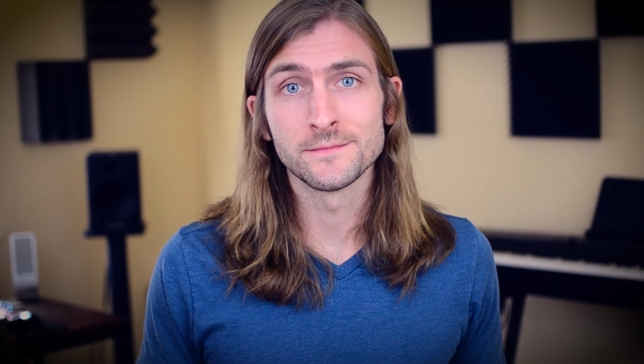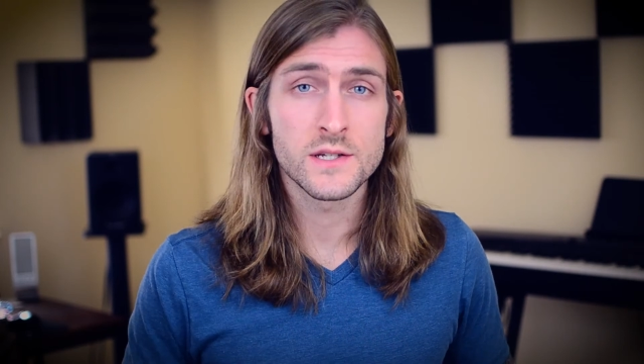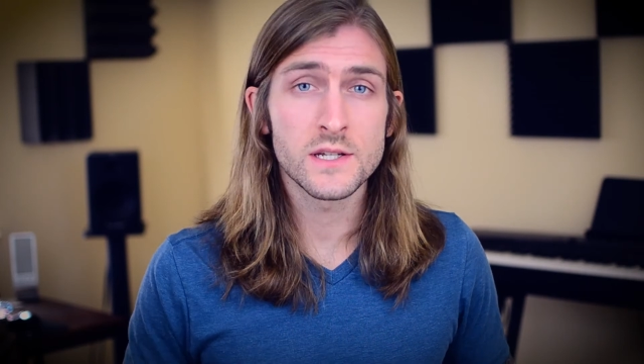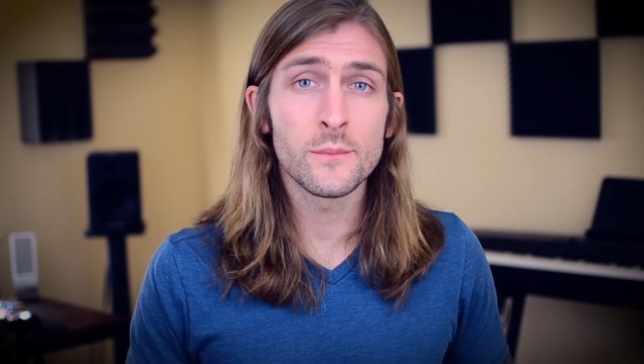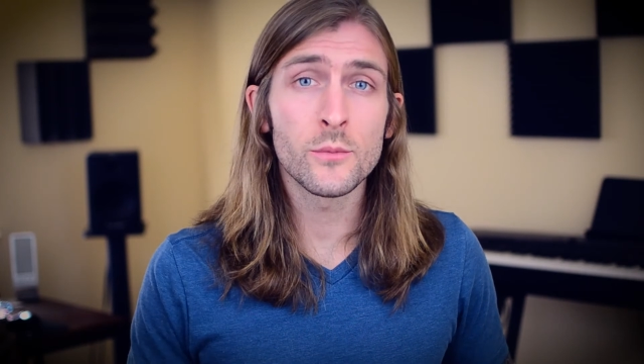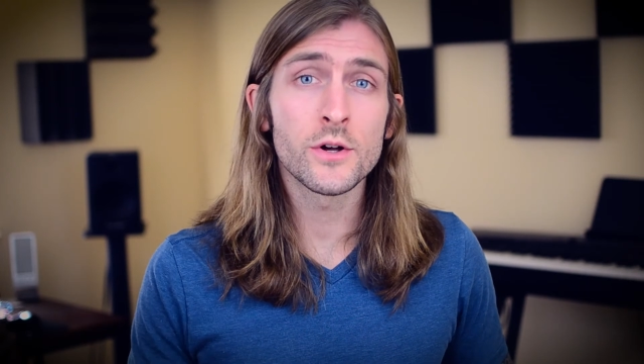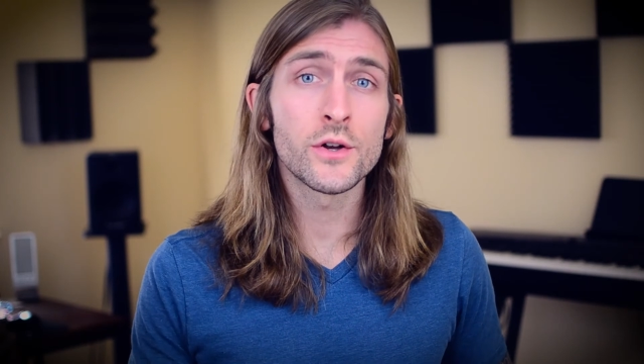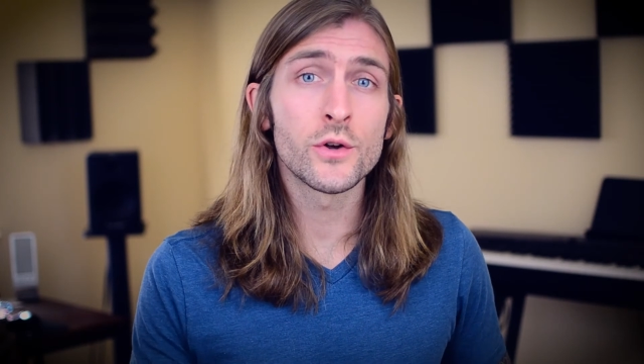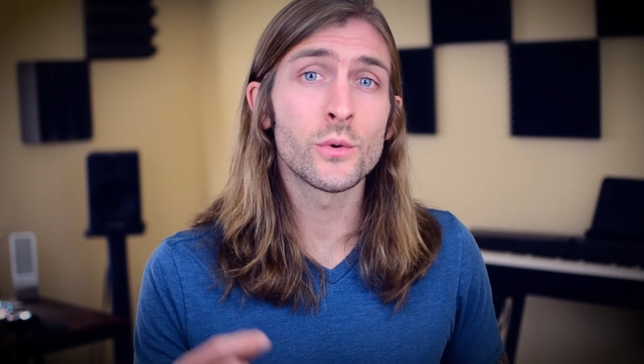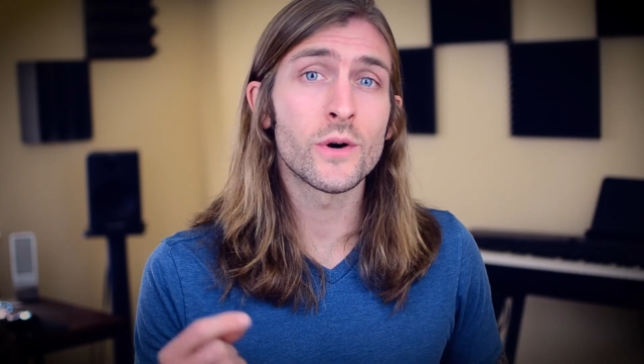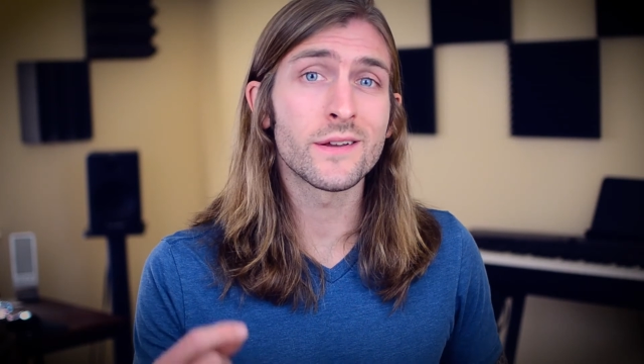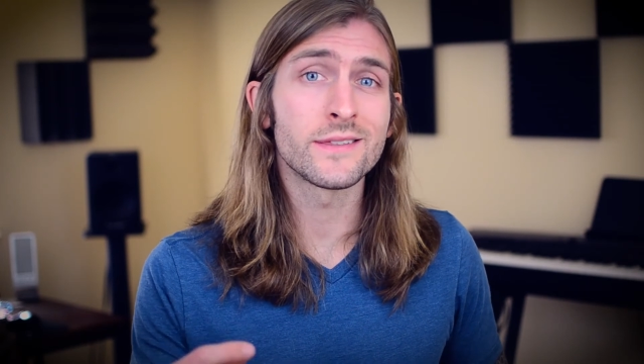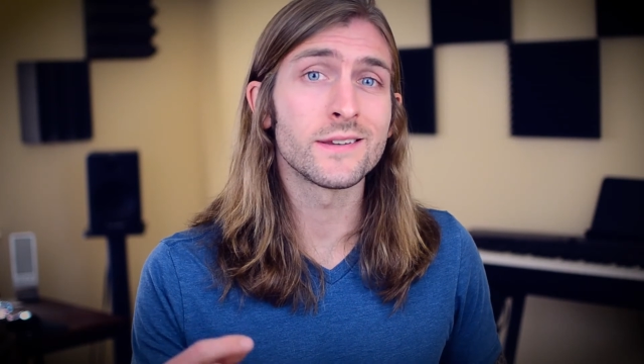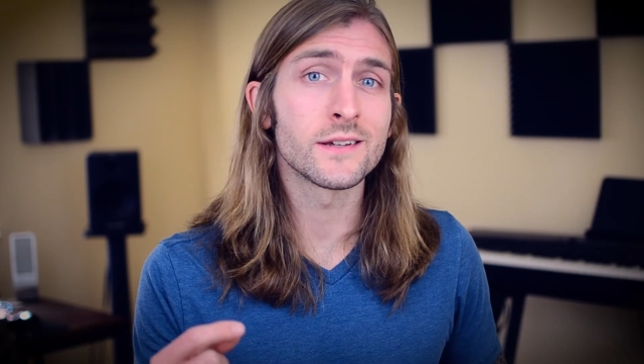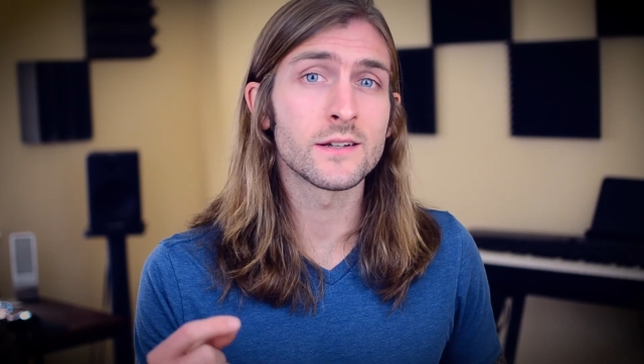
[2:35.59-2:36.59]
Someone who
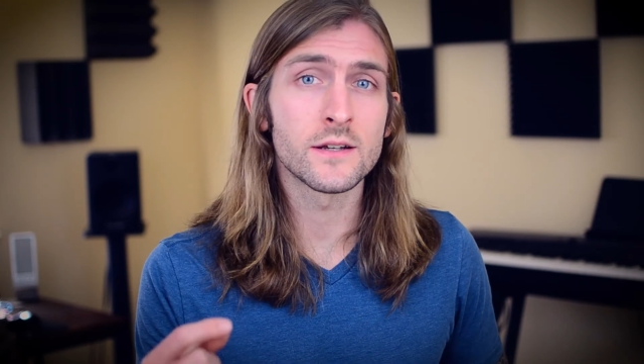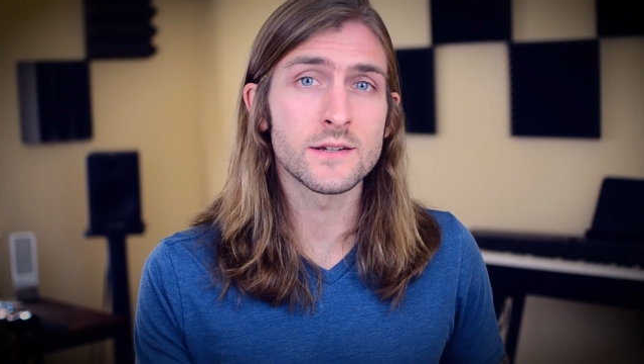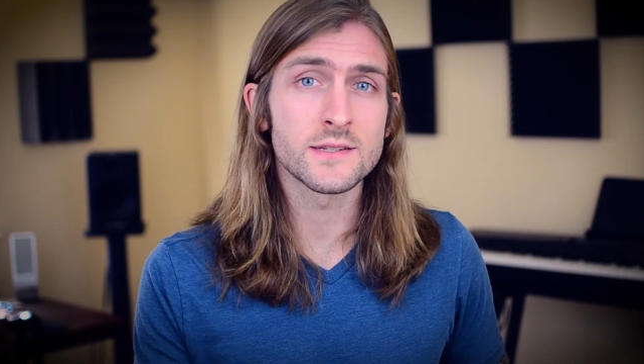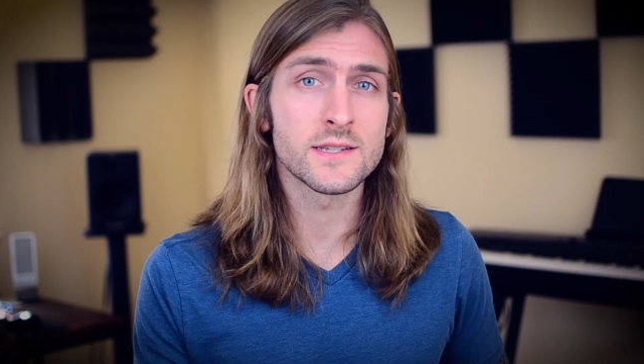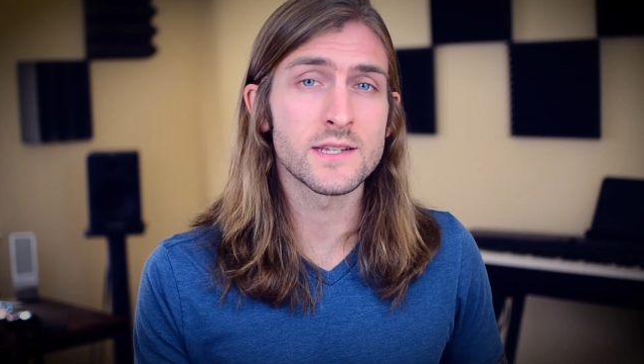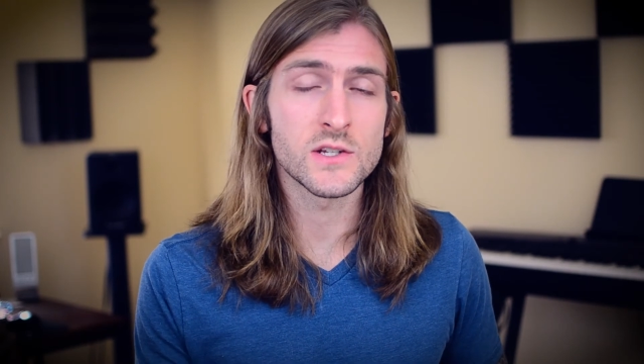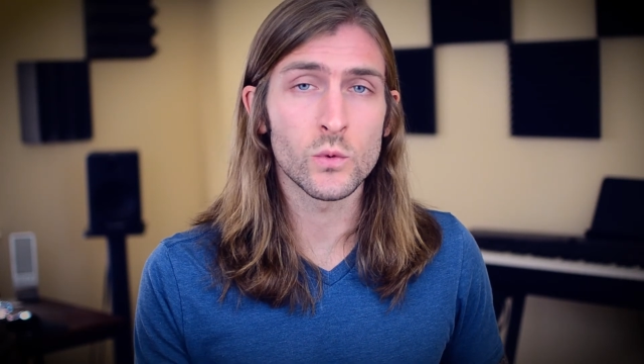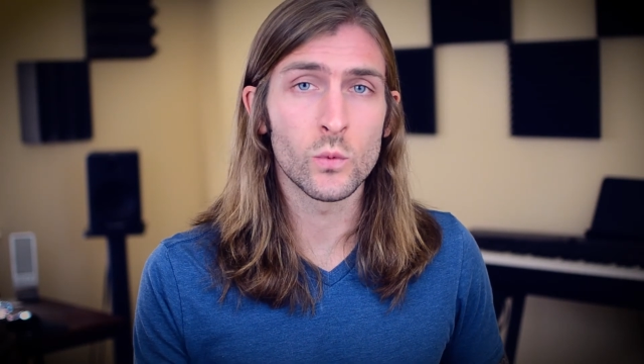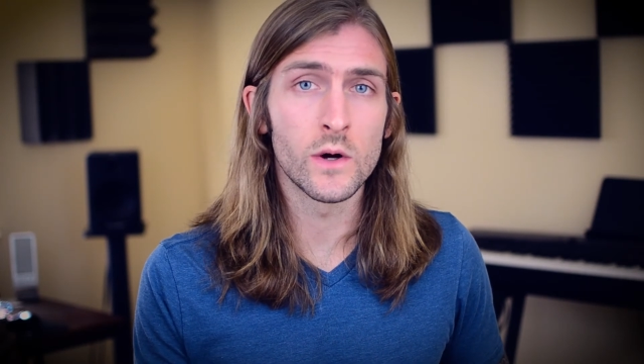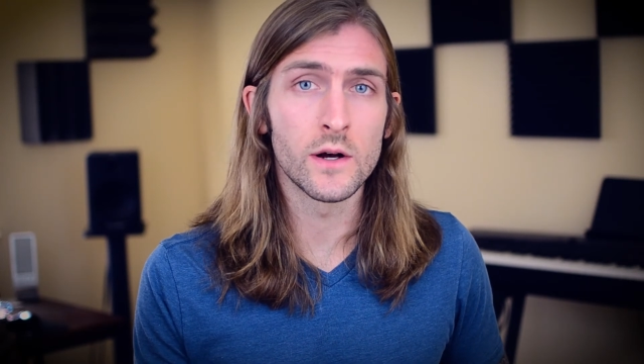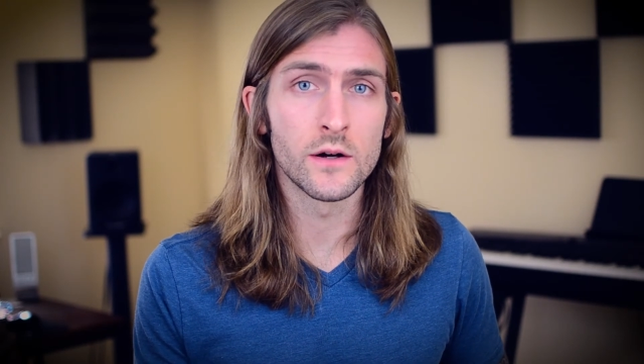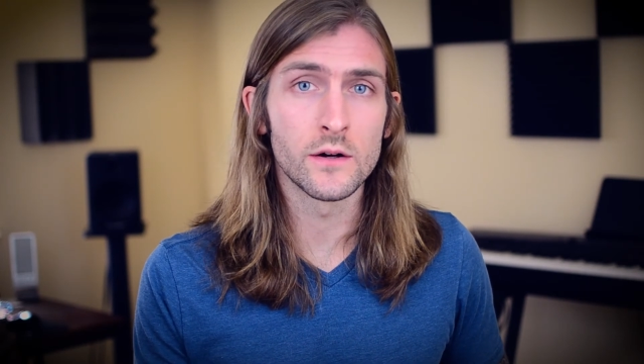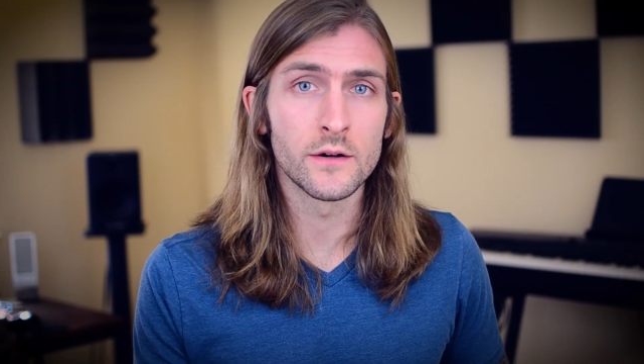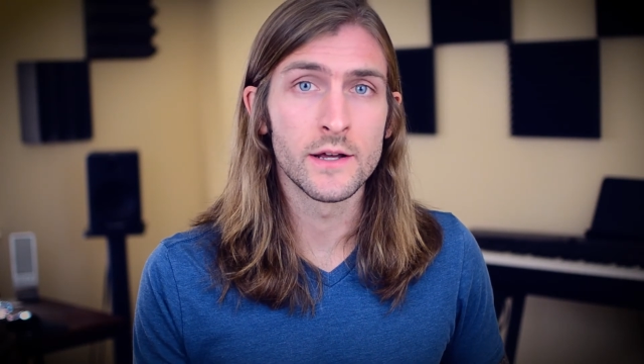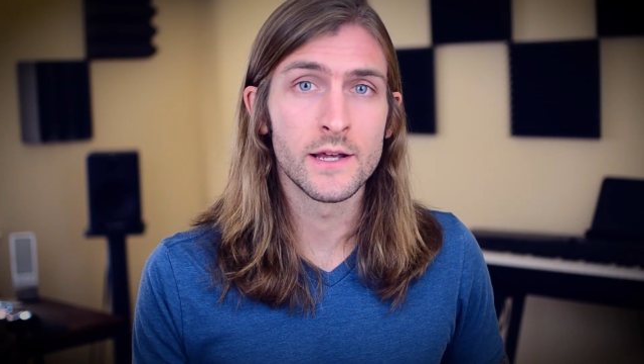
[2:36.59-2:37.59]
I think does this
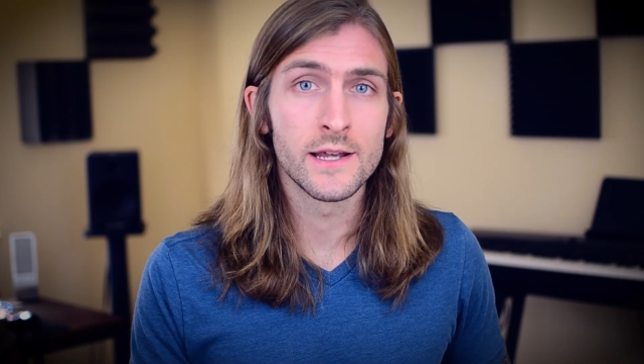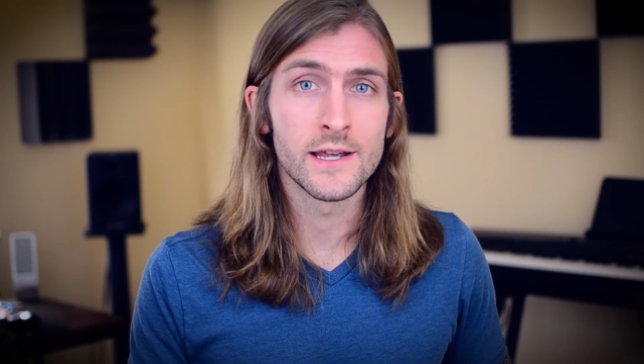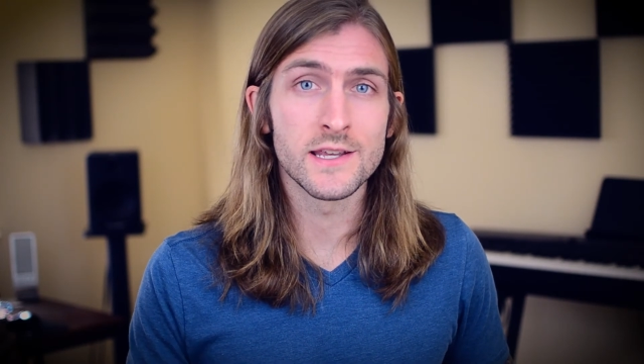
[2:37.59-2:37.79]
well